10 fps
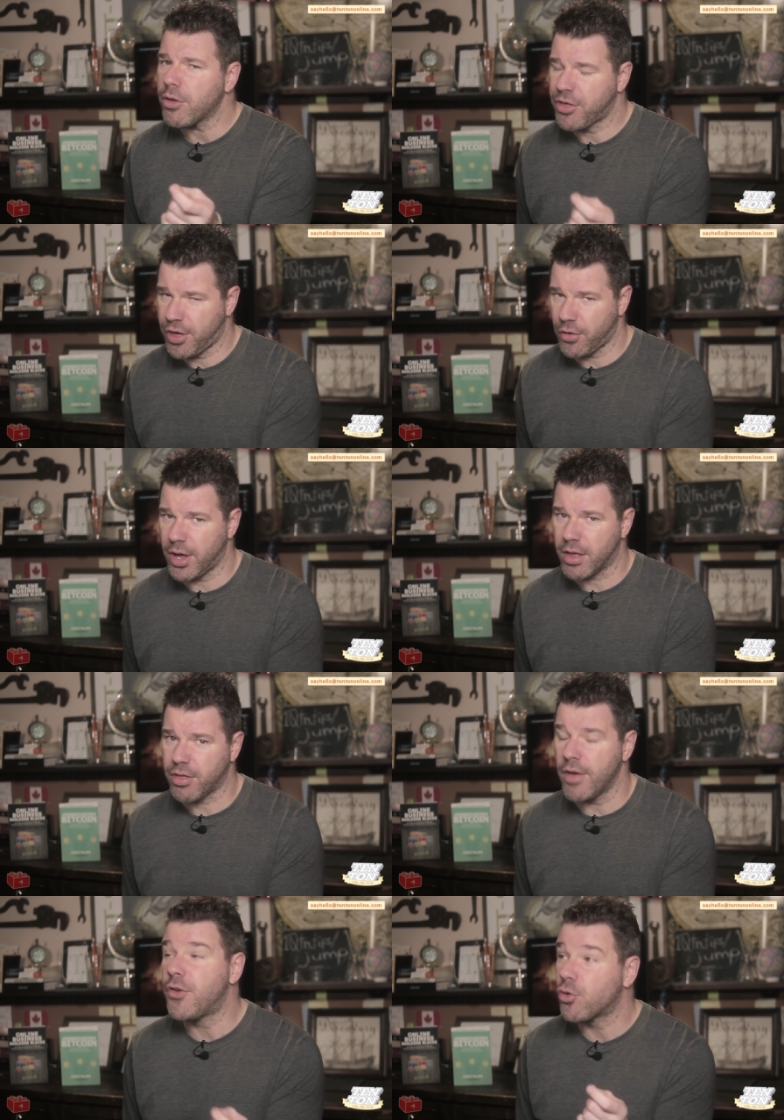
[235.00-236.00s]

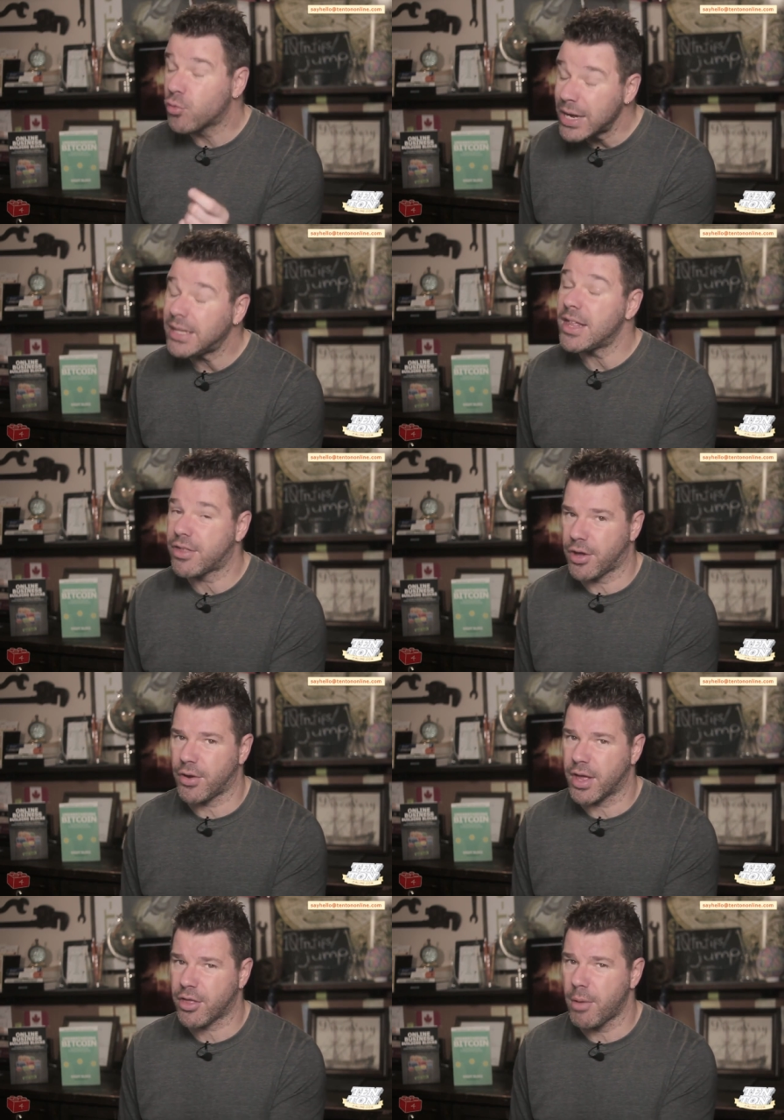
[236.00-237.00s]
serious, if you're really
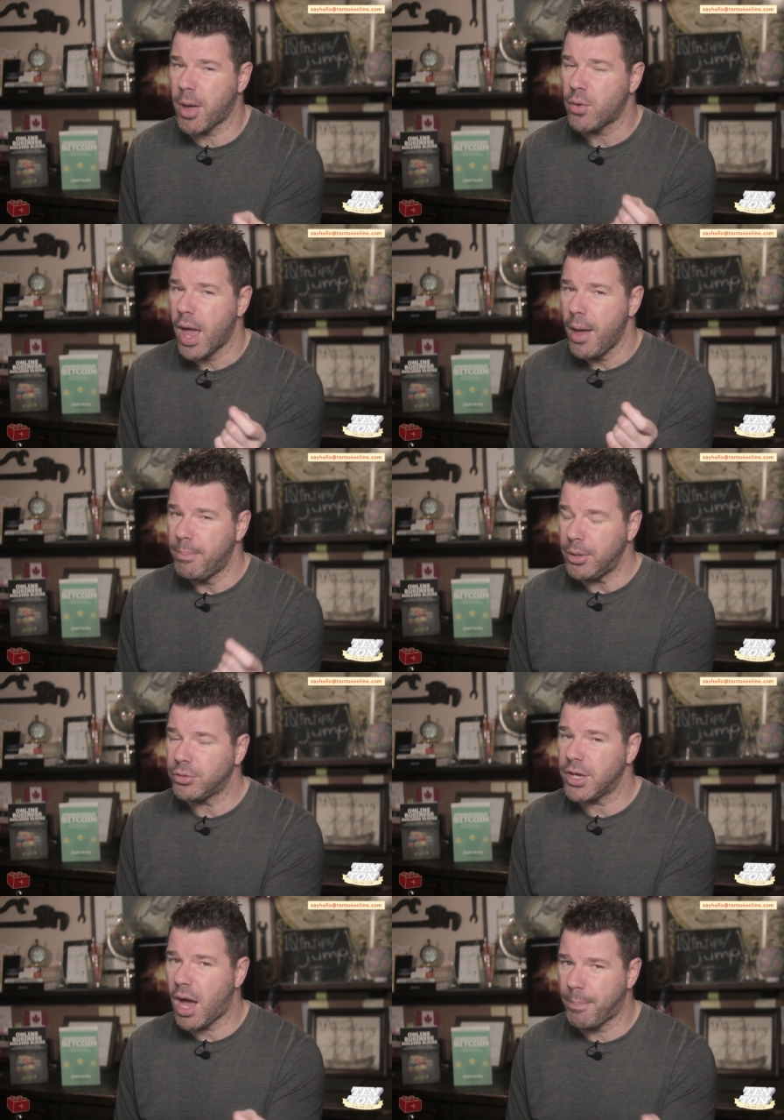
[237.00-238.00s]
serious about
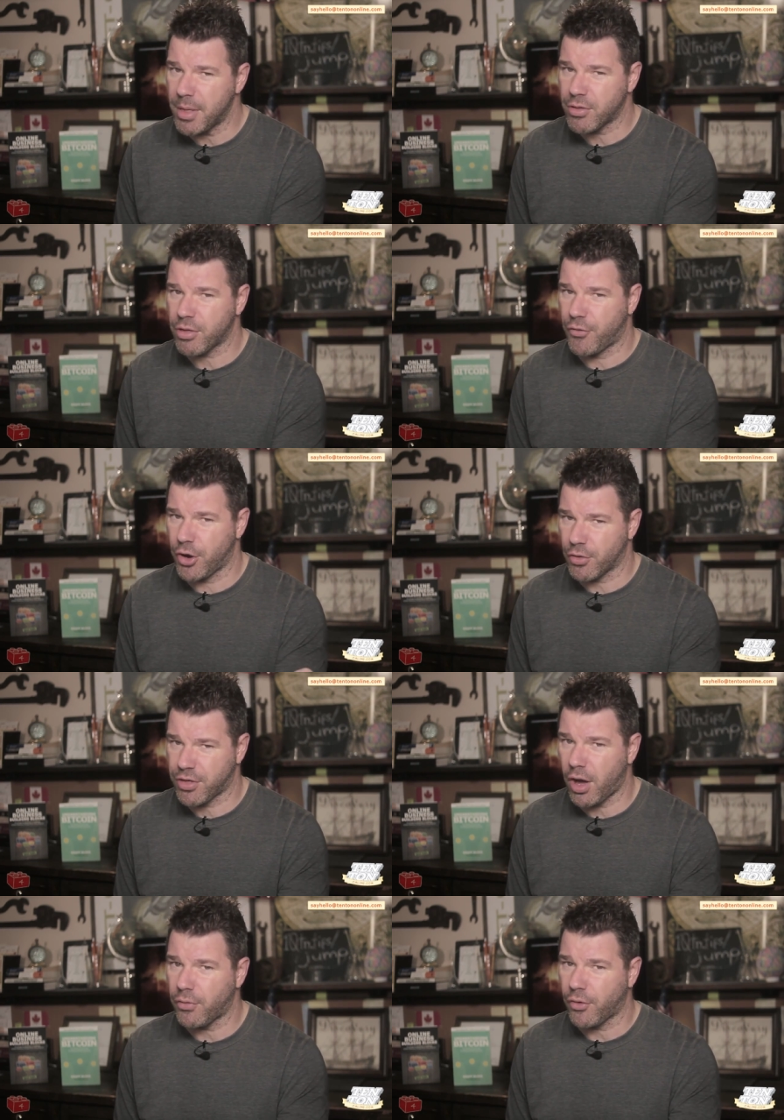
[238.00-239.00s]
building a business for
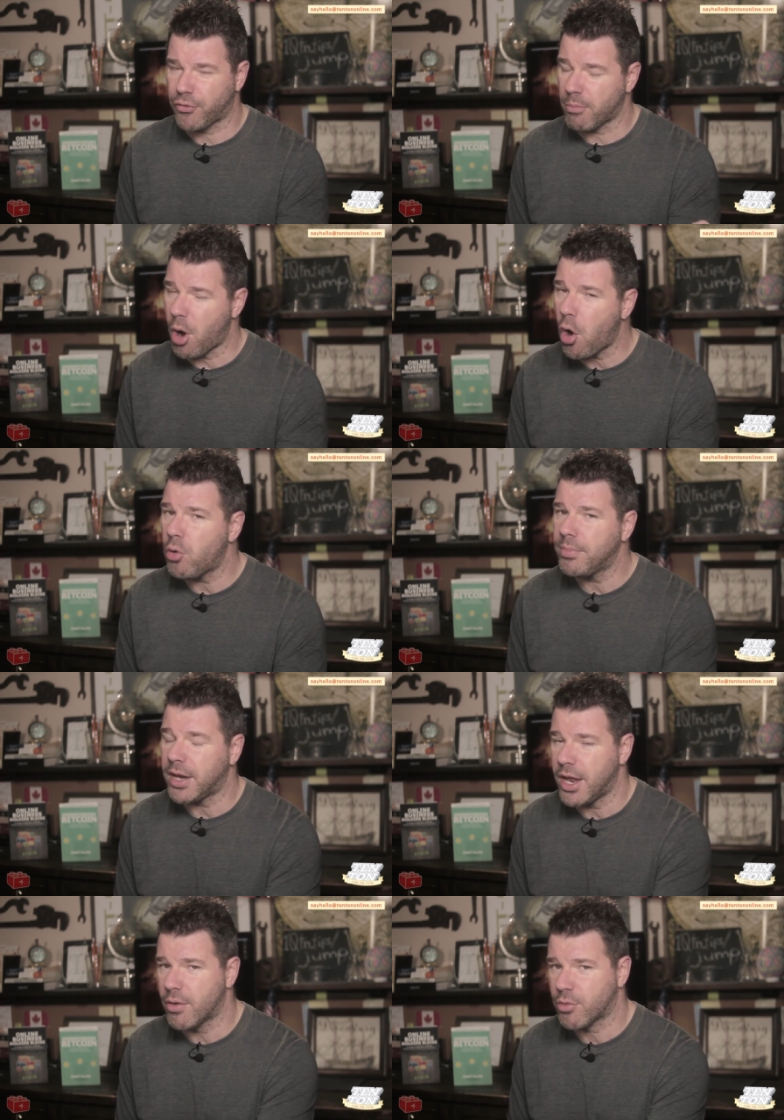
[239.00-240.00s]
yourself from home,
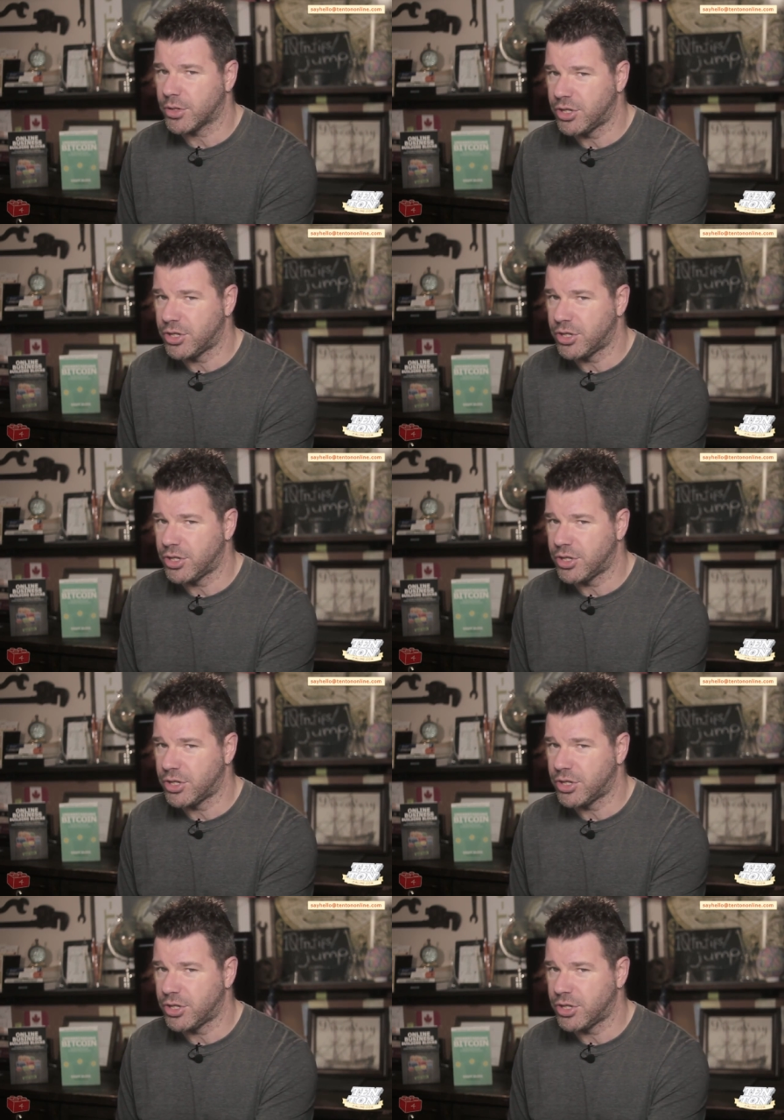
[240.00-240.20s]
then here's what to